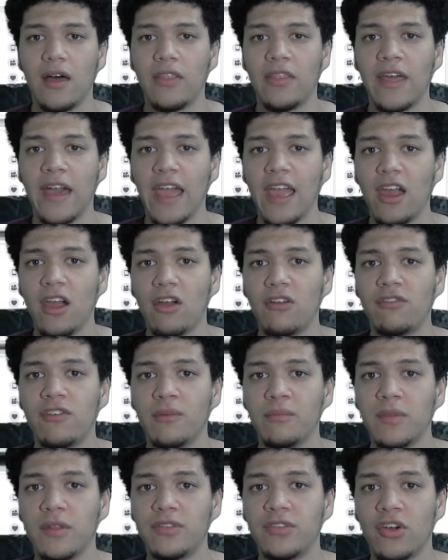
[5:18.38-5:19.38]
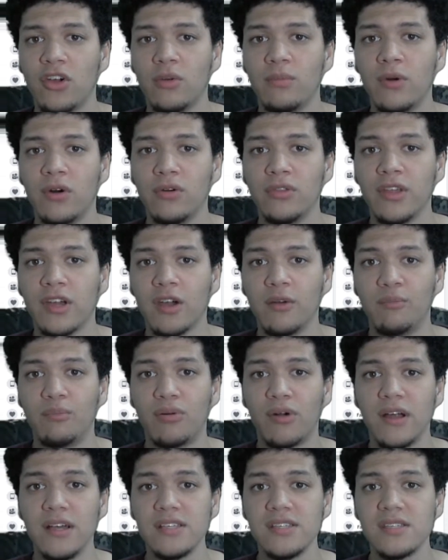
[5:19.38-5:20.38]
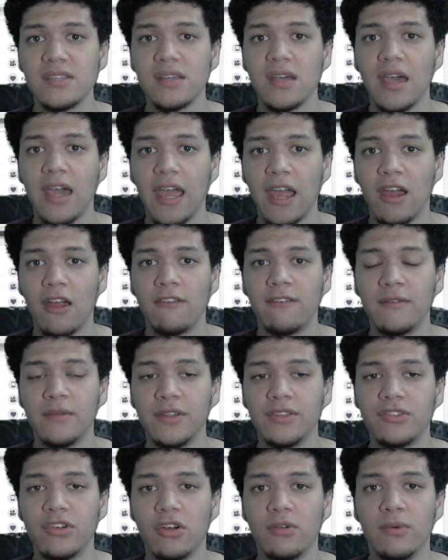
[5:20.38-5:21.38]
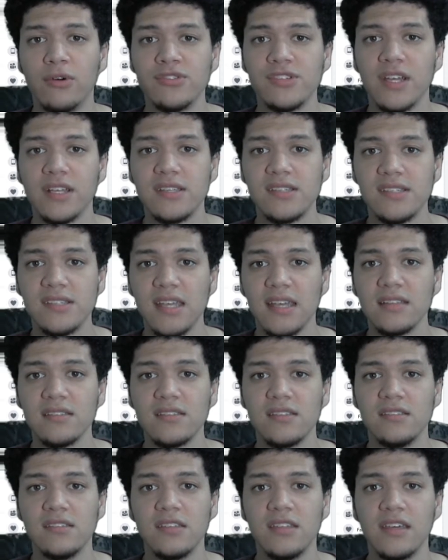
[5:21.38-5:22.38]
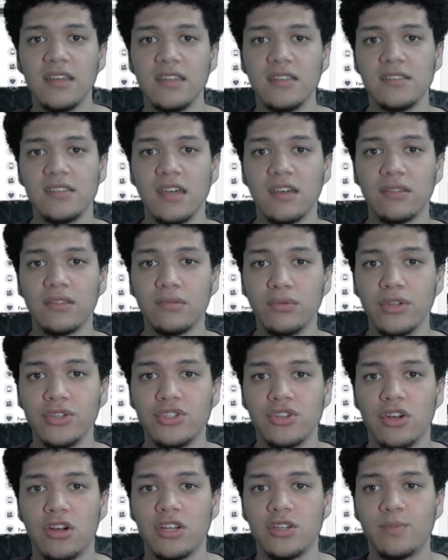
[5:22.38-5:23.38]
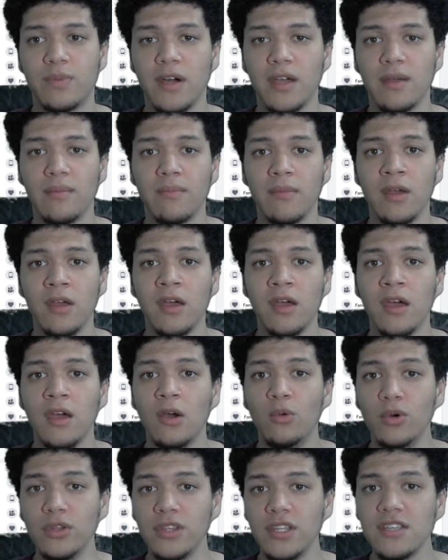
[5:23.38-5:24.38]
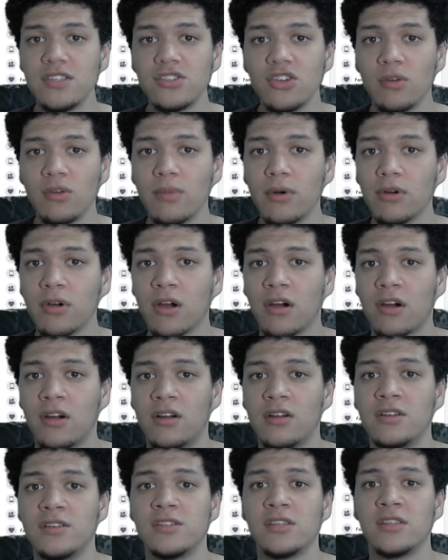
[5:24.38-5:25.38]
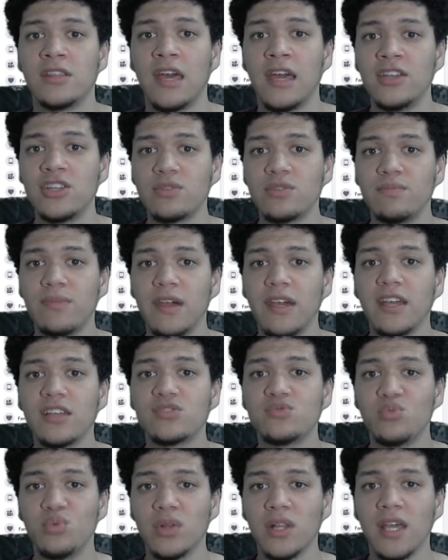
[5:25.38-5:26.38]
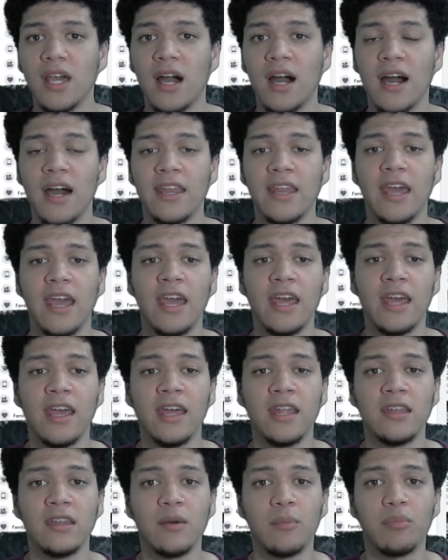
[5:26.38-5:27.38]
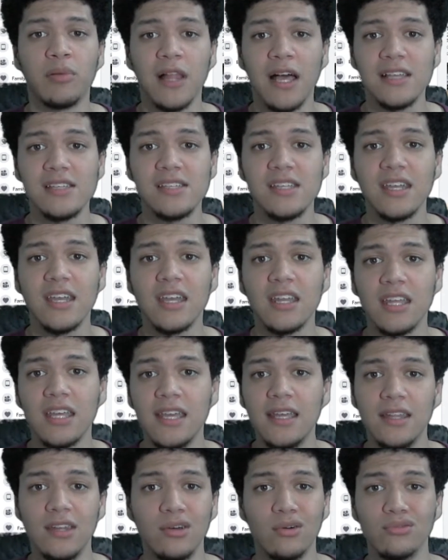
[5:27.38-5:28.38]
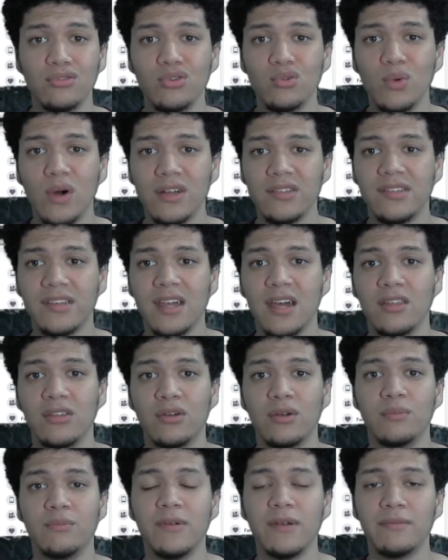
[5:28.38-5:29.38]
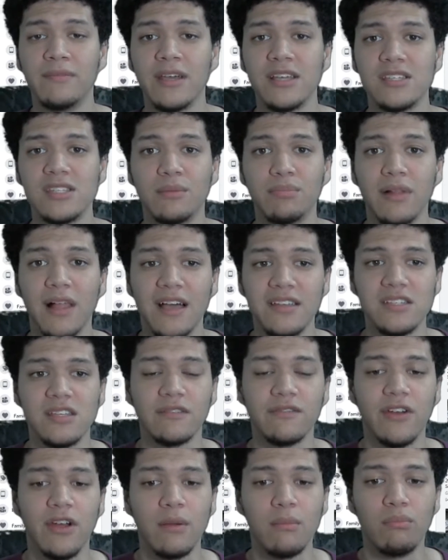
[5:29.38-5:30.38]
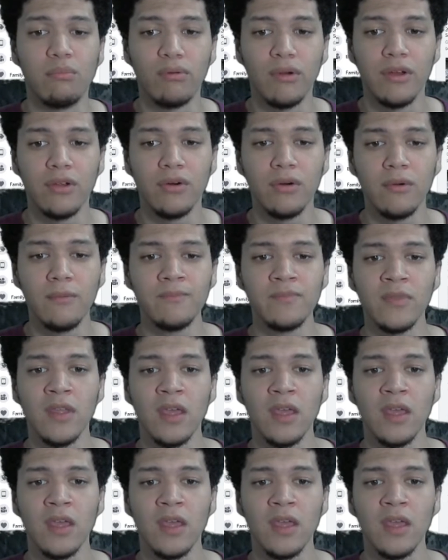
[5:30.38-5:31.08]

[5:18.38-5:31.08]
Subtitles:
the air from the turbo, the compressed air from the turbos gets sent into the intake through the charge pipe. With these turbo cars, the engine bay gets really hot and plastic and heat don't do well together. It makes the plastic very brittle,